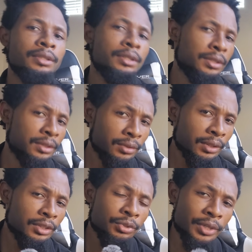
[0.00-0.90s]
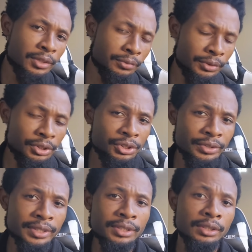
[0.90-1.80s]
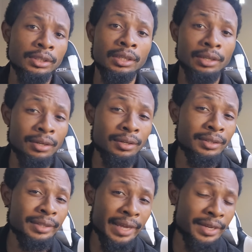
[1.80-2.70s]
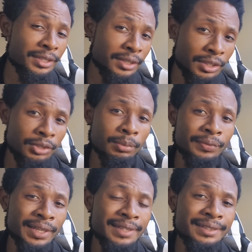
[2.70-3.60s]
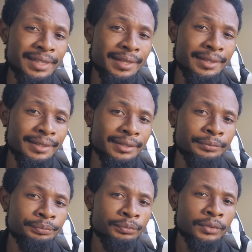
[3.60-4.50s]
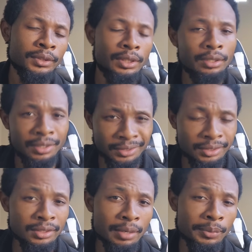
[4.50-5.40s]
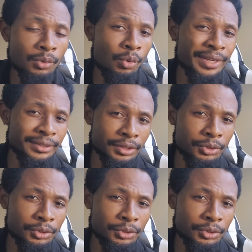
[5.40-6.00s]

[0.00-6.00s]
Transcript: This is going to transfer stress along that system of Cascadia and cause a double quake